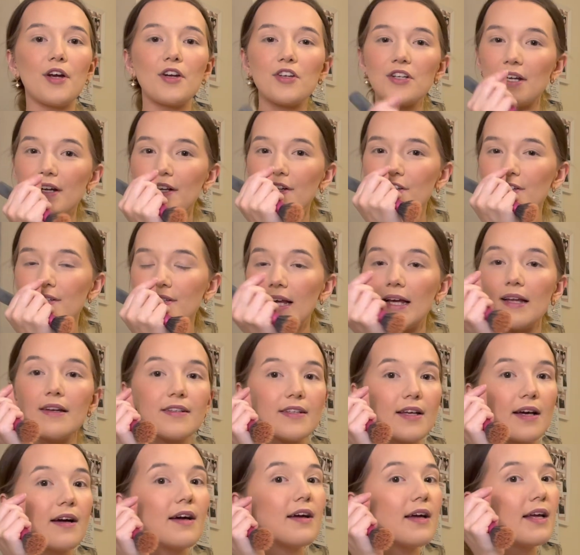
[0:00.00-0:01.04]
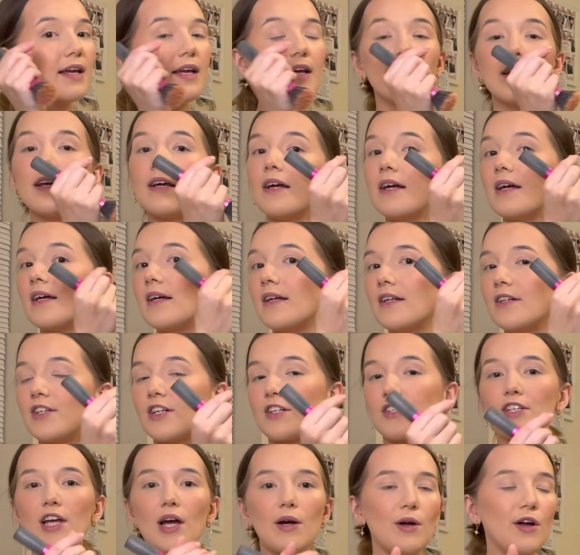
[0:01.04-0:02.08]
and I just tend to just
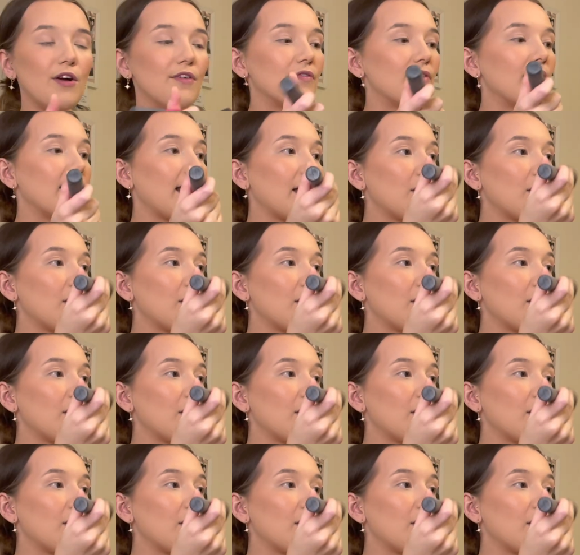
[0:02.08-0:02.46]
go over it like